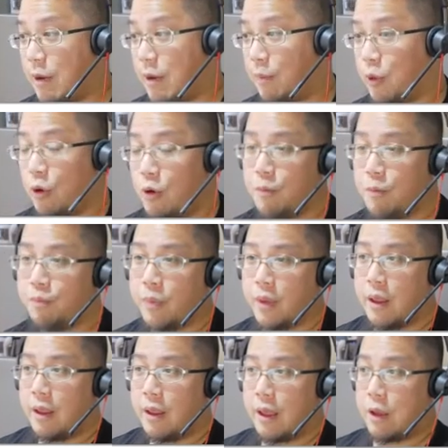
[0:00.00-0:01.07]
crypto
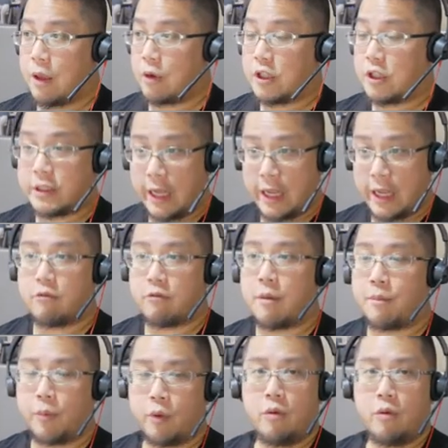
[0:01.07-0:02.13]
and you want to stay in
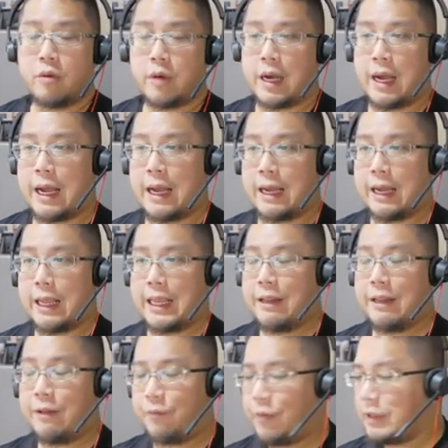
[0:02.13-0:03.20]
crypto, it
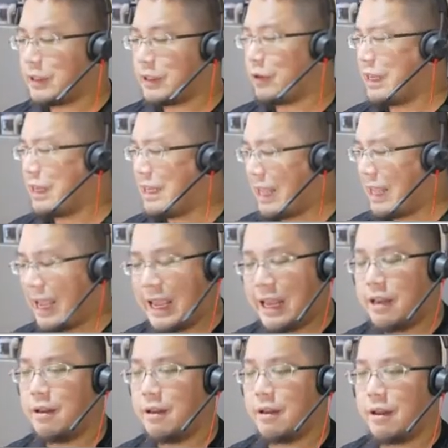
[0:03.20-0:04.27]
feels as though in the
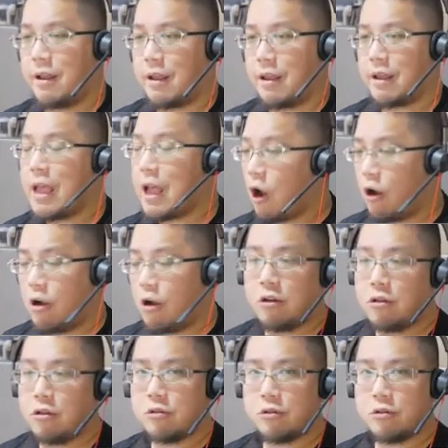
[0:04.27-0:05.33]
end,
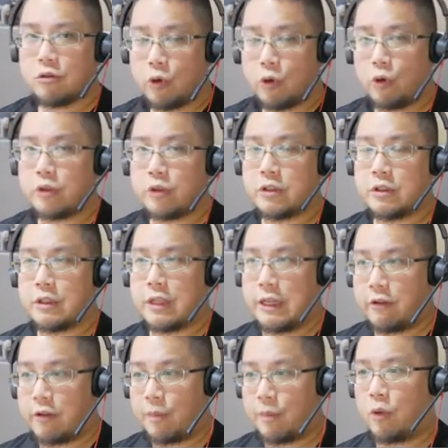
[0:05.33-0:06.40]
all roads in
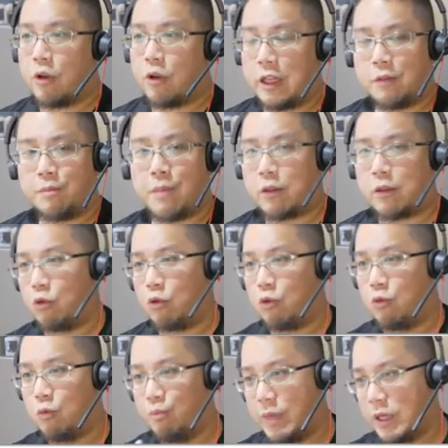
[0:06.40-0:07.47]
crypto leads back
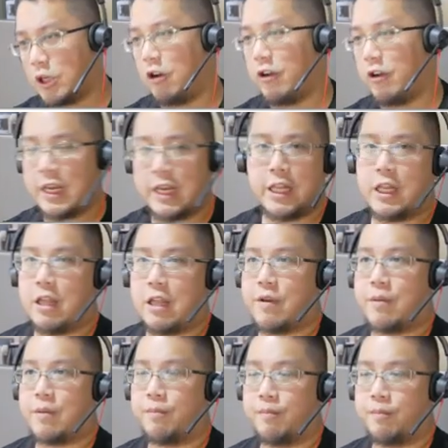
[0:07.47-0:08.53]
to Bitcoin and
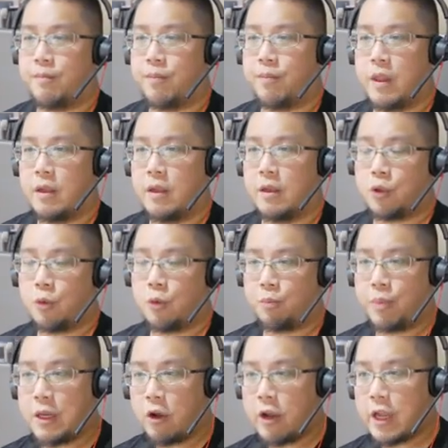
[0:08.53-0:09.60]
Ethereum. So
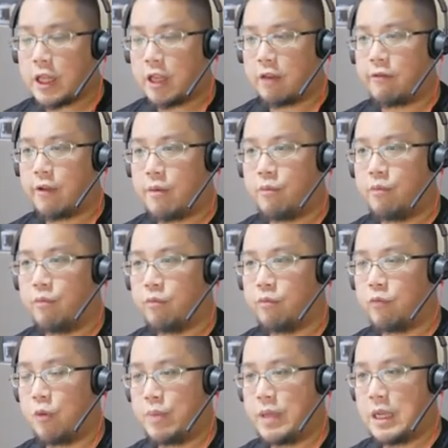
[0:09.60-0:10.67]
Bitcoin and Ethereum
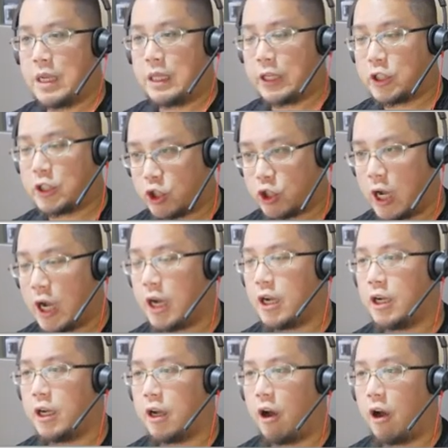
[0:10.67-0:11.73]
will be the
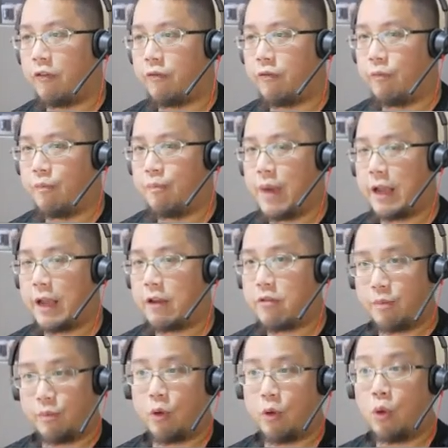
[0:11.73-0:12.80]
chunk of my
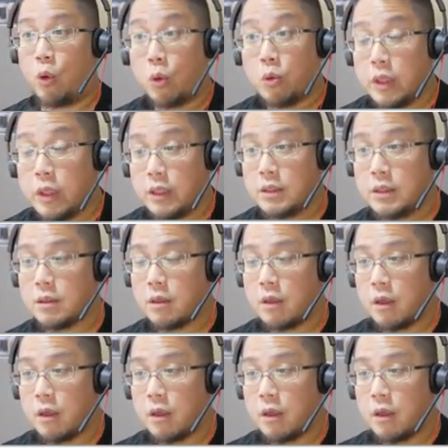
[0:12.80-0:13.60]
crypto holdings